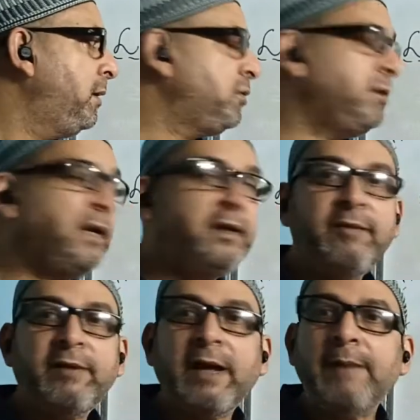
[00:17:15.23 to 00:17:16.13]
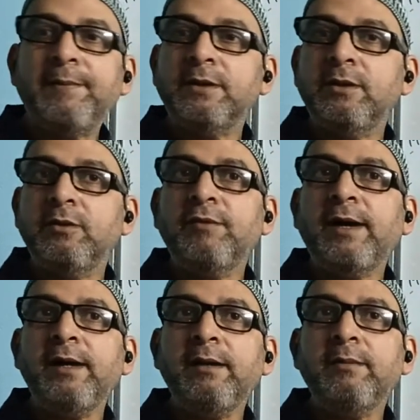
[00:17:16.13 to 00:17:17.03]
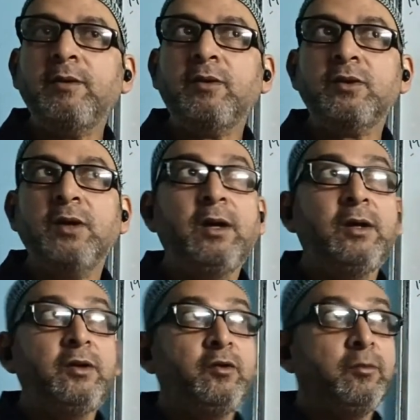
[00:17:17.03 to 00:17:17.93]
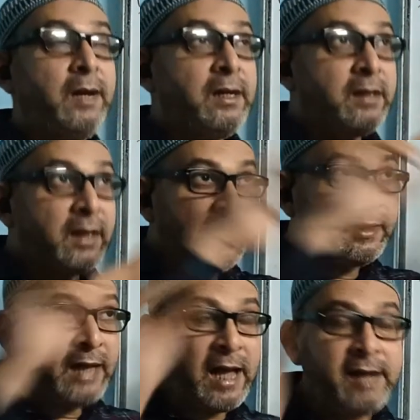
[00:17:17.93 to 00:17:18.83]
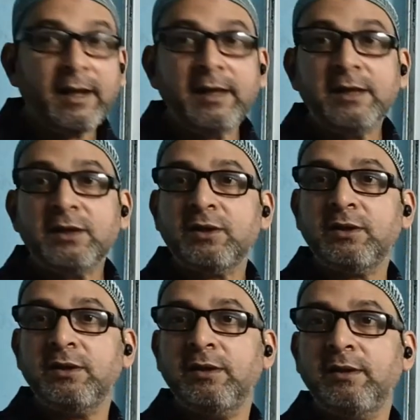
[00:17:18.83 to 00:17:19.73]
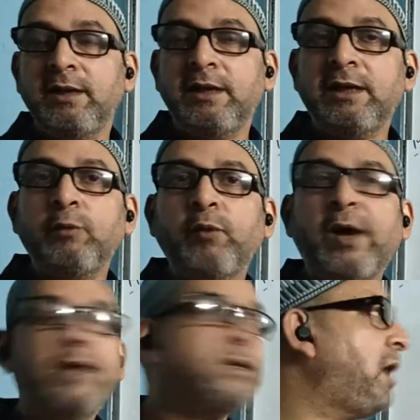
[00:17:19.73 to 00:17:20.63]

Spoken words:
So that never happens. You know why? Because to melt the entire ice, it requires